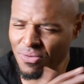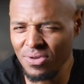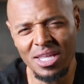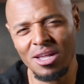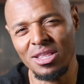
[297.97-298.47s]
But
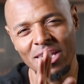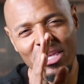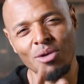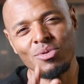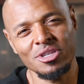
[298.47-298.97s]
forget all that.
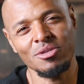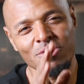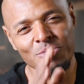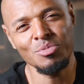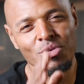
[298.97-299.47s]
Y'all want to know
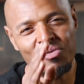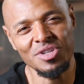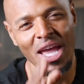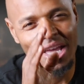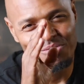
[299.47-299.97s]
the smooth
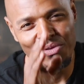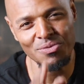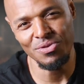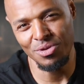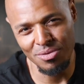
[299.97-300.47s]
jazz
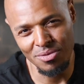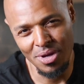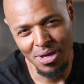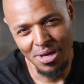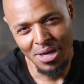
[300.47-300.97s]
review
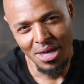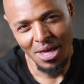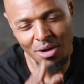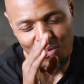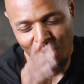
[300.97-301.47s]

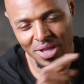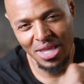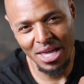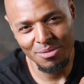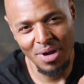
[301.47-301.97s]
of
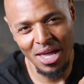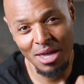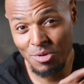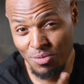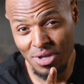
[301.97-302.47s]
One Night in
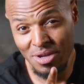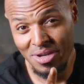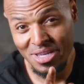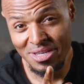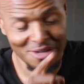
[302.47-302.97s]
Miami. Well,
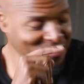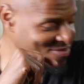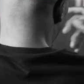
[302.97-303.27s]
here it is.